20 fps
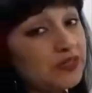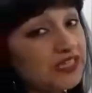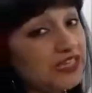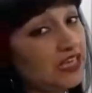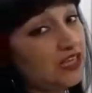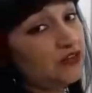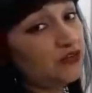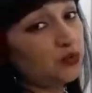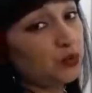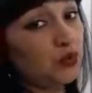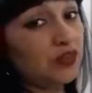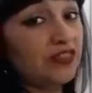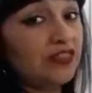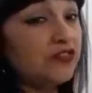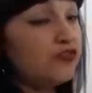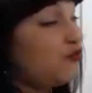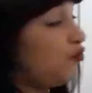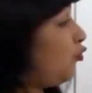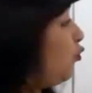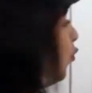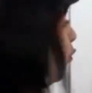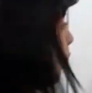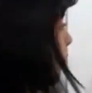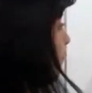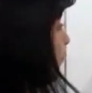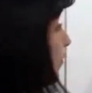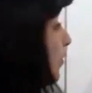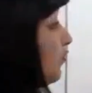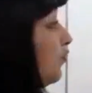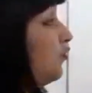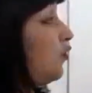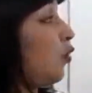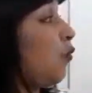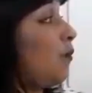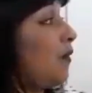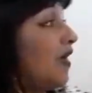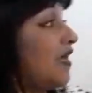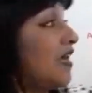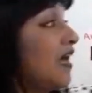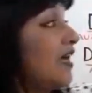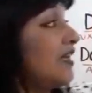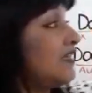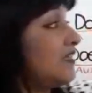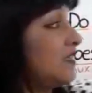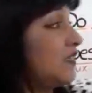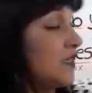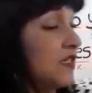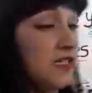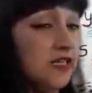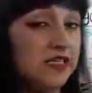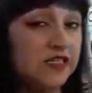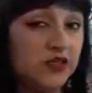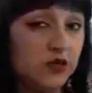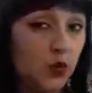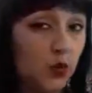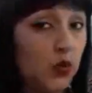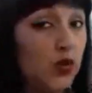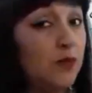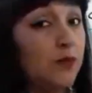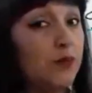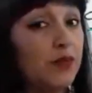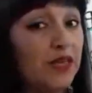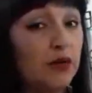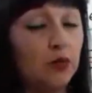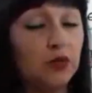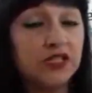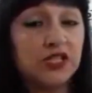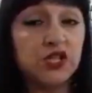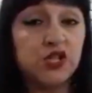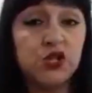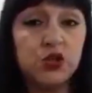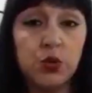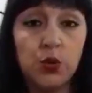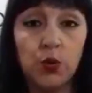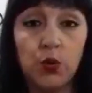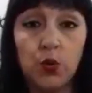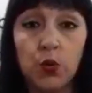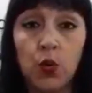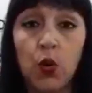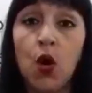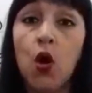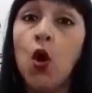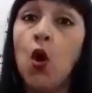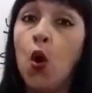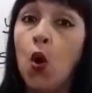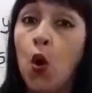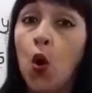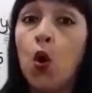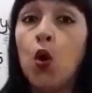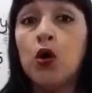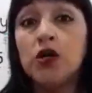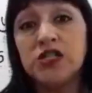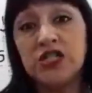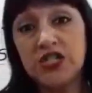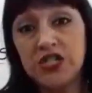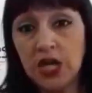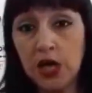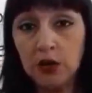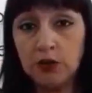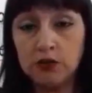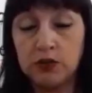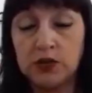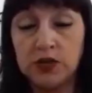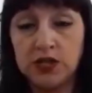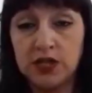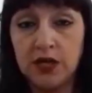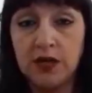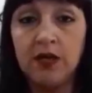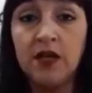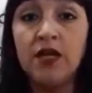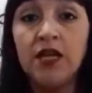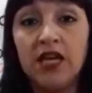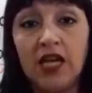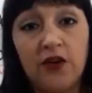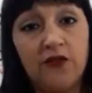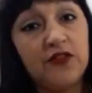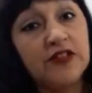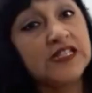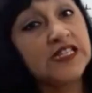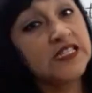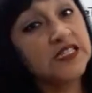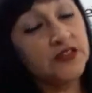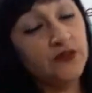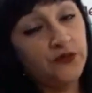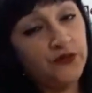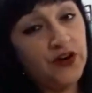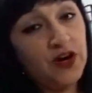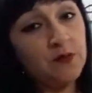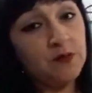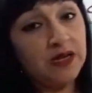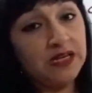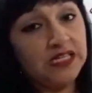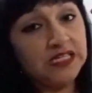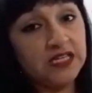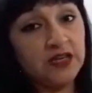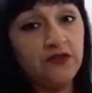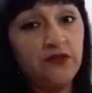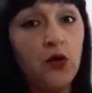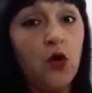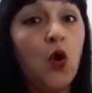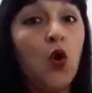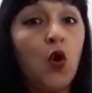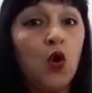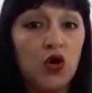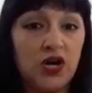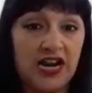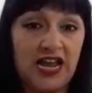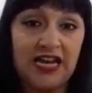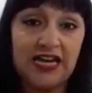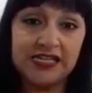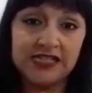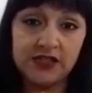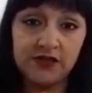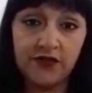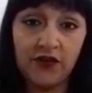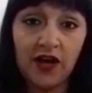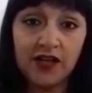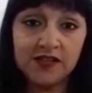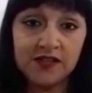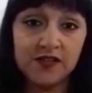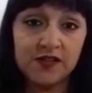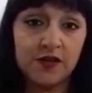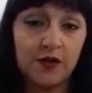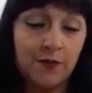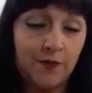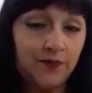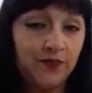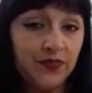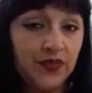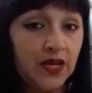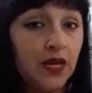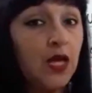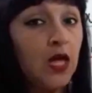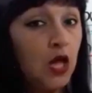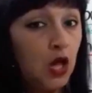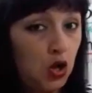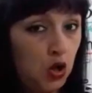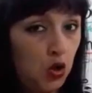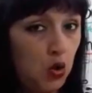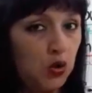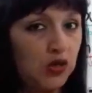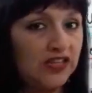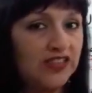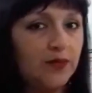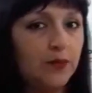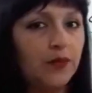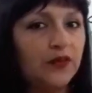begins with do, so my answers will be with do or don't, if it is affirmative or negative answer. Look at the